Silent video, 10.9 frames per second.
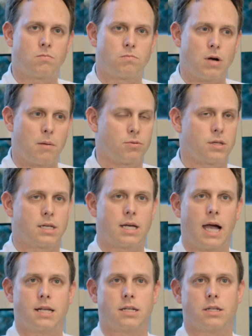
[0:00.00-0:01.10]
properly
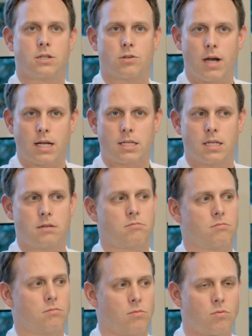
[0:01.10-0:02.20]
guided and directed,
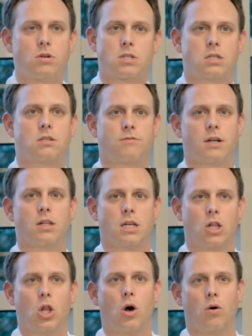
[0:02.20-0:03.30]
risk is fairly
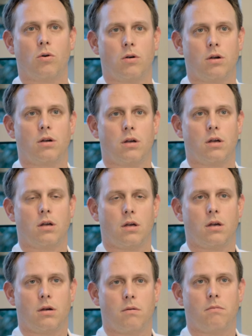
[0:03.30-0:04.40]
low.
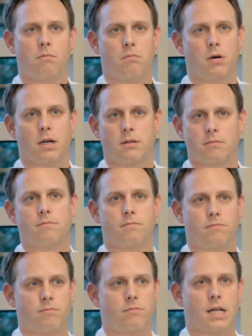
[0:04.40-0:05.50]
But
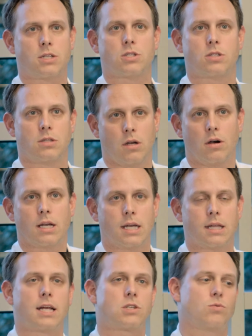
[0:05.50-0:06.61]
that's,
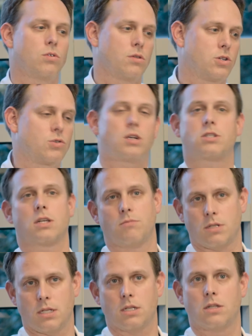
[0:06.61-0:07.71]
again, that's where the trust
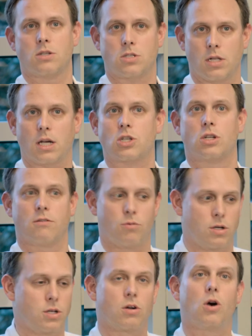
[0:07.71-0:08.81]
comes into the selection of
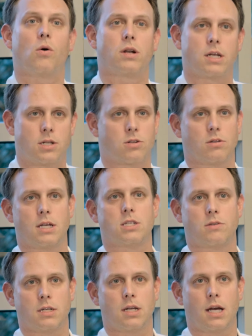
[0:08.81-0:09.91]
where you're going to get your
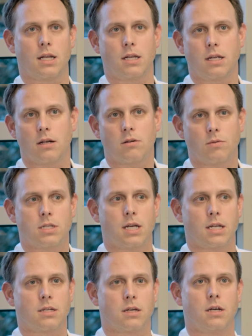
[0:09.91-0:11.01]
lasering done. And here we
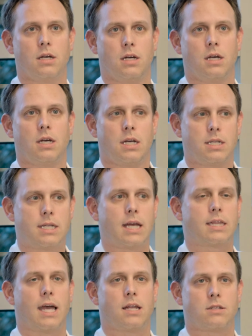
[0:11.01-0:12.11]
tend to
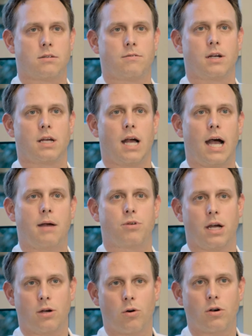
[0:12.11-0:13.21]
take that as a very high
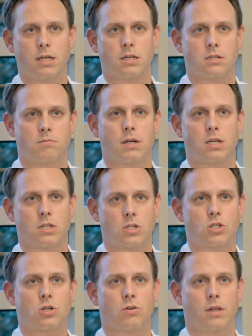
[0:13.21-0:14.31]
priority, as making
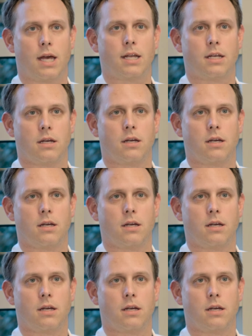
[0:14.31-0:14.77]
sure that